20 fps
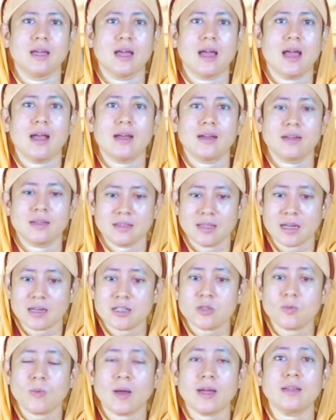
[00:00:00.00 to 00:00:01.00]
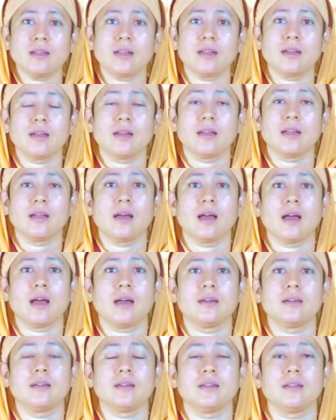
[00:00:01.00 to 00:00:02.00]
And that is why
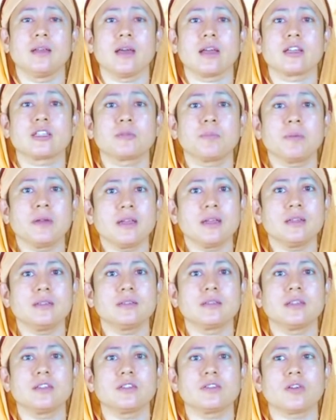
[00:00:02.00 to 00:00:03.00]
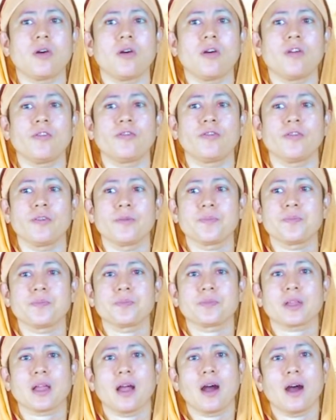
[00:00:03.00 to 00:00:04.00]
the experiences of
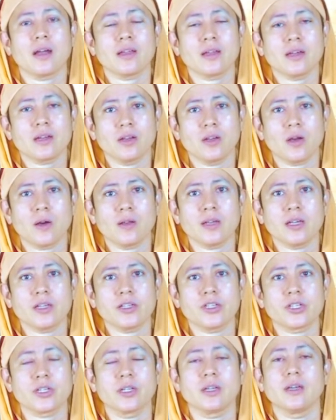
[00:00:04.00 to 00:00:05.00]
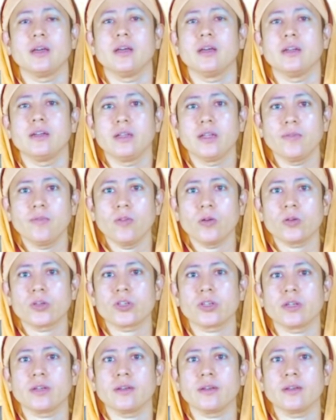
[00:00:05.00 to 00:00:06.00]
higher knowledge,
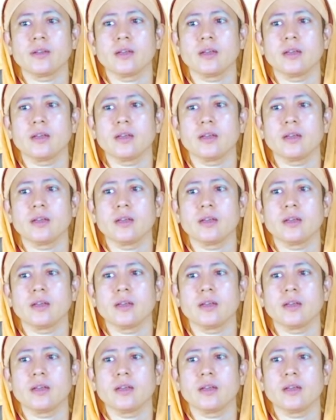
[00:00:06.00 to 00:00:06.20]
devotion,